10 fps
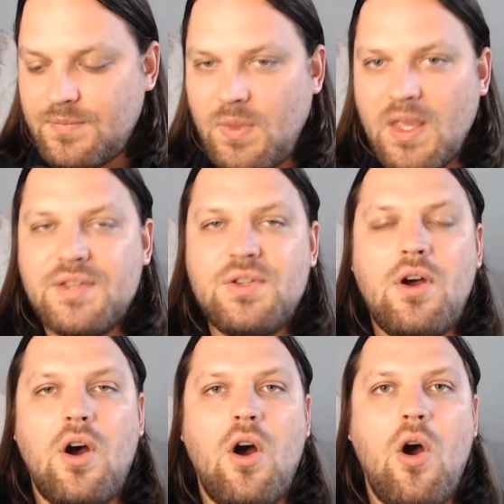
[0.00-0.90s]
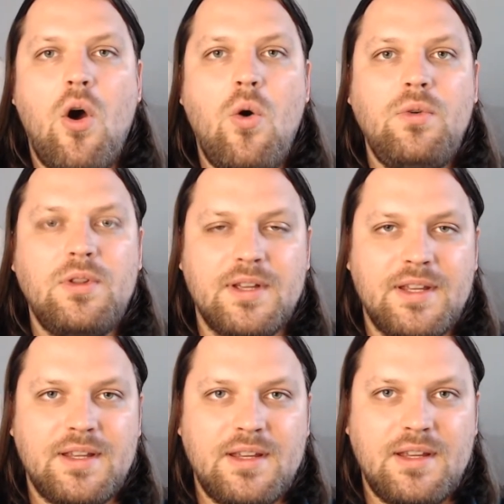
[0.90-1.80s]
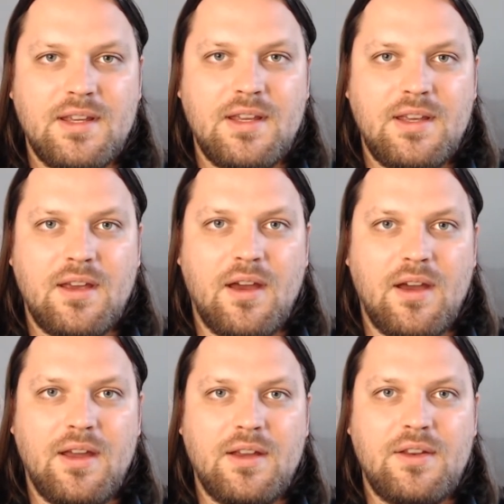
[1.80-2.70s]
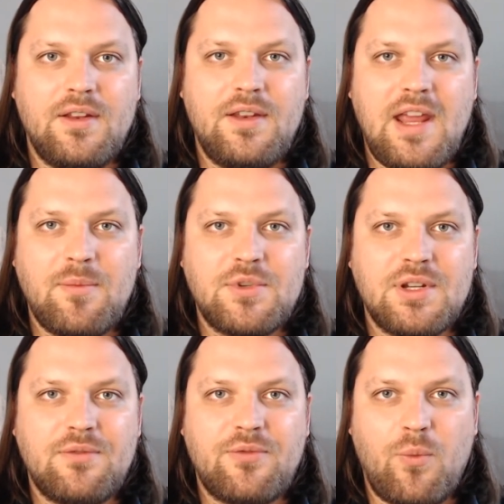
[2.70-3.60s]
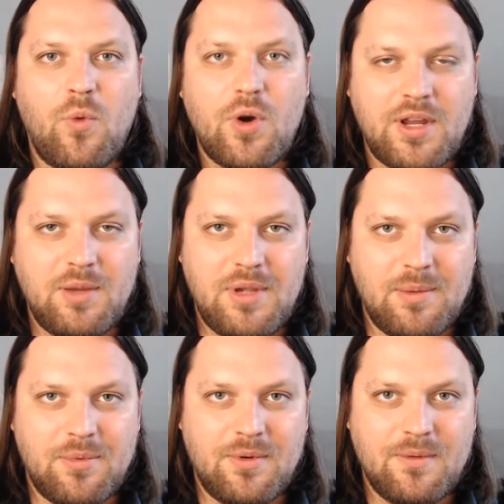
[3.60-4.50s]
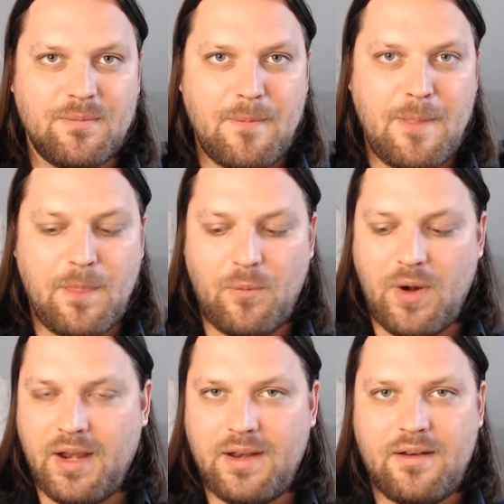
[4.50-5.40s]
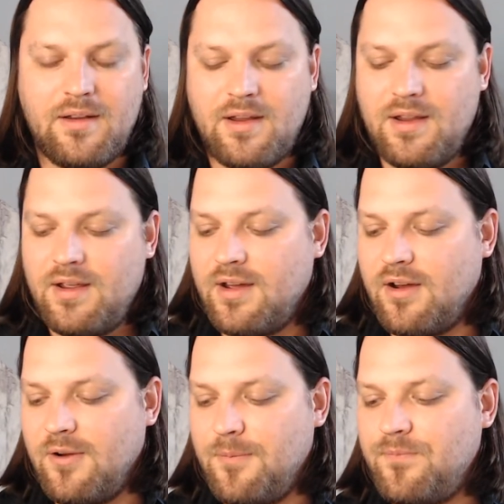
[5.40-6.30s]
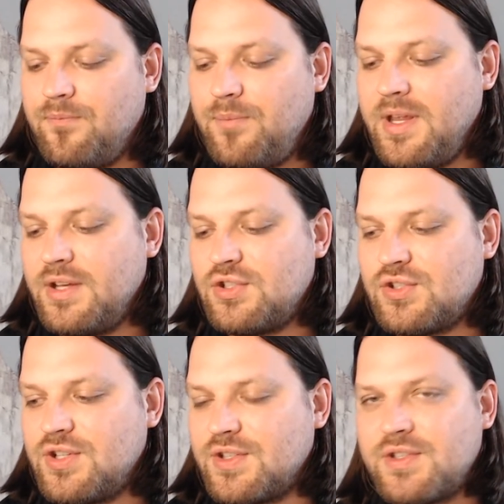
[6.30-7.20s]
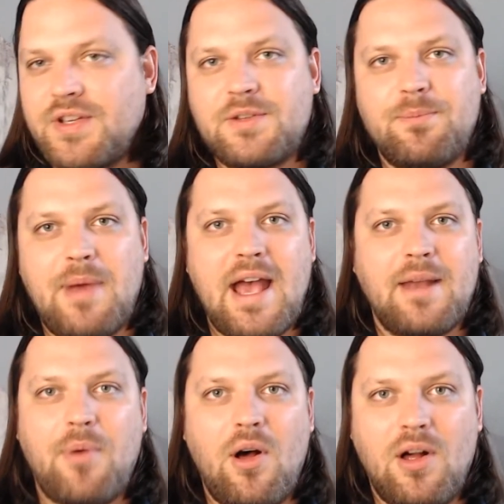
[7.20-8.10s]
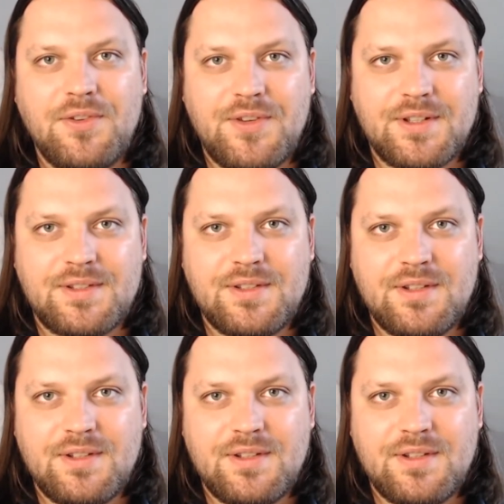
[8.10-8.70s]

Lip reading: is not only damaging for working people, right? But it's just such bad politics.